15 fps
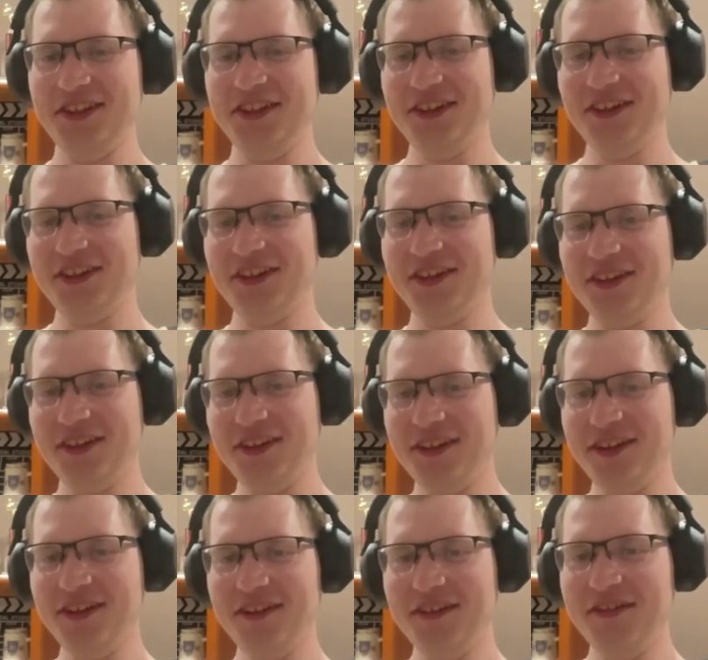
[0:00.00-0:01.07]

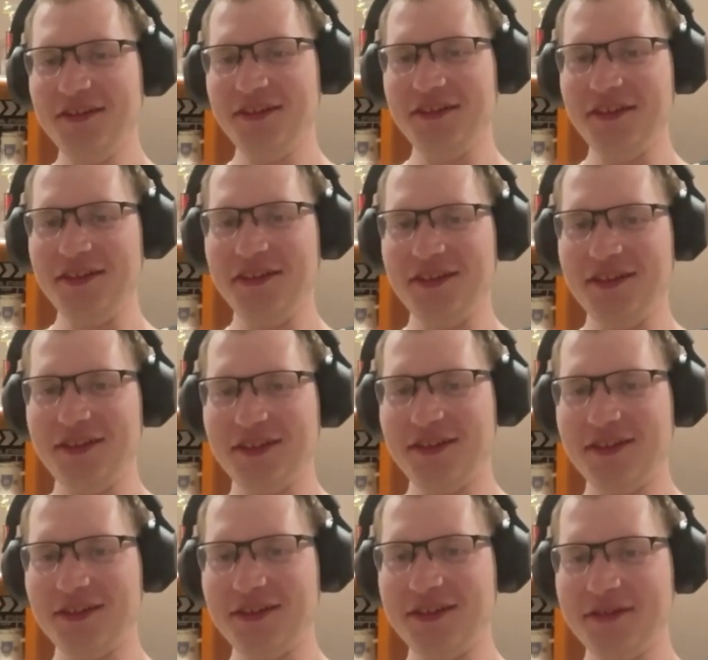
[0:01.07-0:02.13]

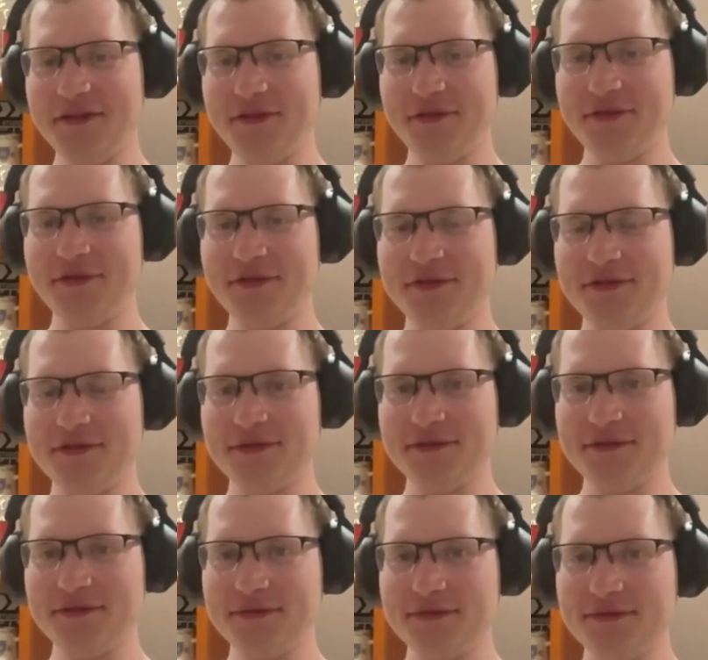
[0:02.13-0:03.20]

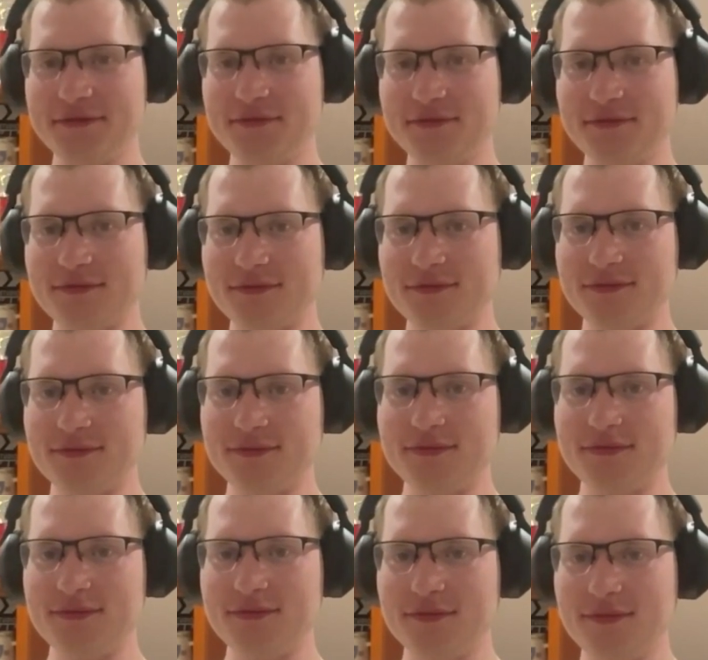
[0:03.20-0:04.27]

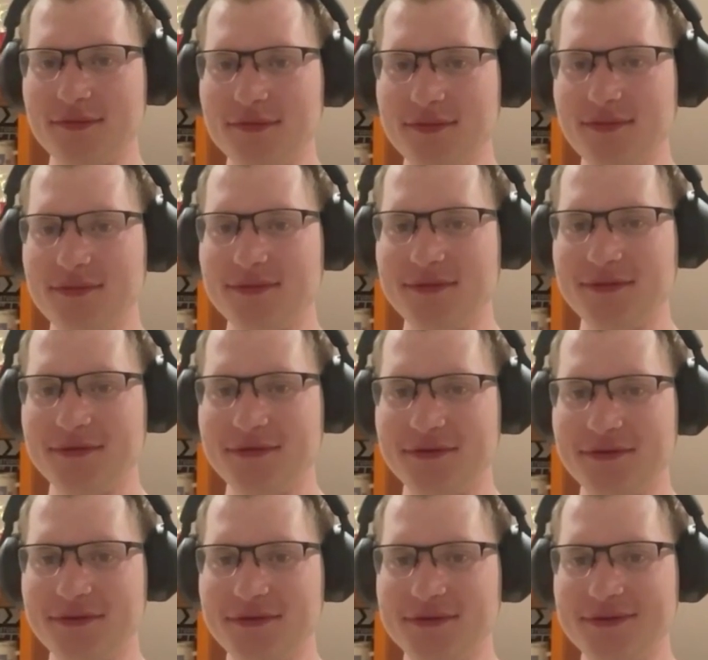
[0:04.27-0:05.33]

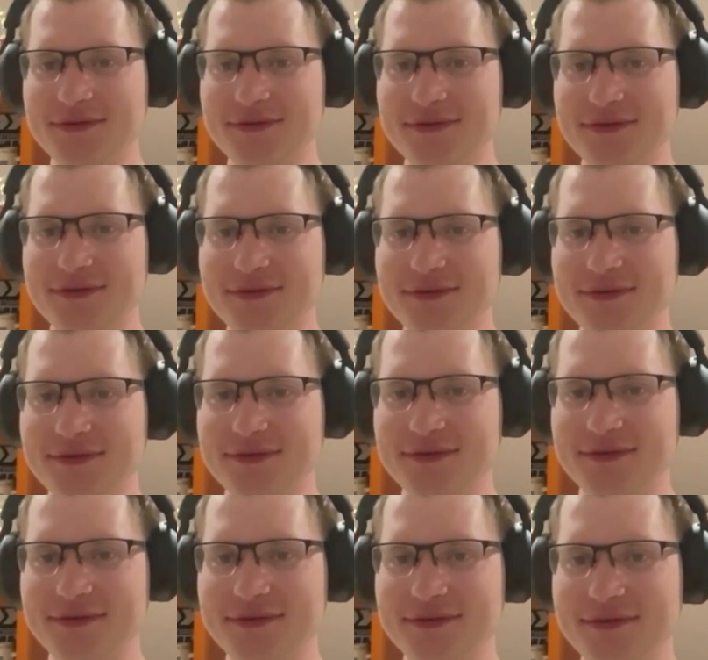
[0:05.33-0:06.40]

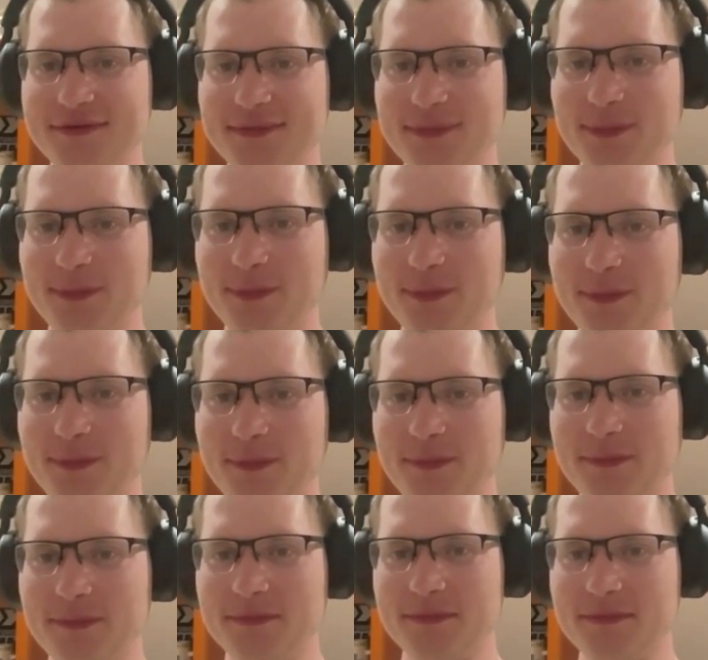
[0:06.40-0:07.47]

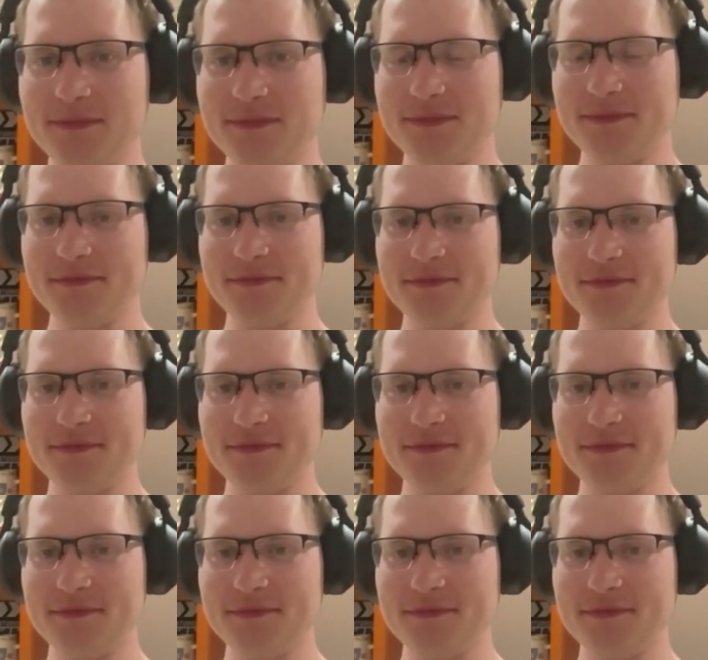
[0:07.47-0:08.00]
(silent)